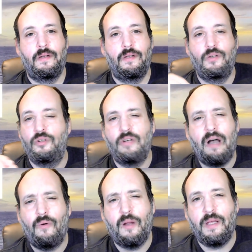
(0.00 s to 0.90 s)
You do
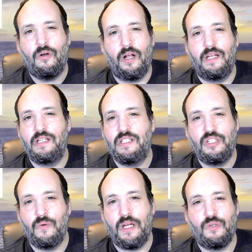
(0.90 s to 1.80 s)
not want to be caught in a
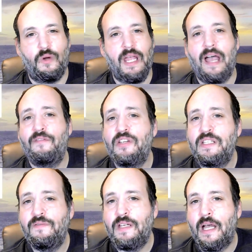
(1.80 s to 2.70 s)
situation where you have your
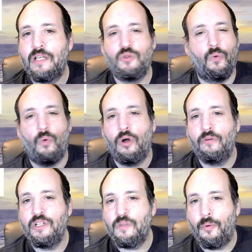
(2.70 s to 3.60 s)
CVS or
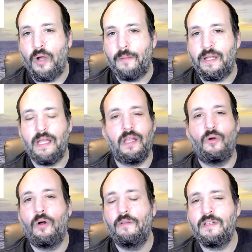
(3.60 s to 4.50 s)
Walgreens appointment and then
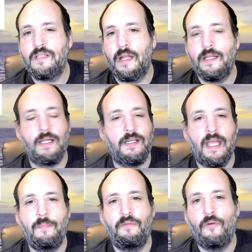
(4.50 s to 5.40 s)
all of a sudden, the
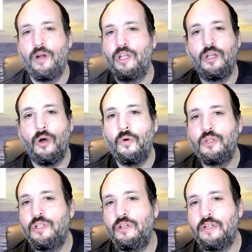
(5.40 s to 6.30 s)
day before you go
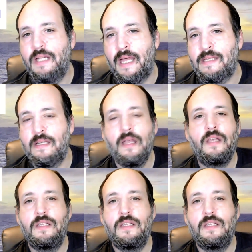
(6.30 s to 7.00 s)
to your test,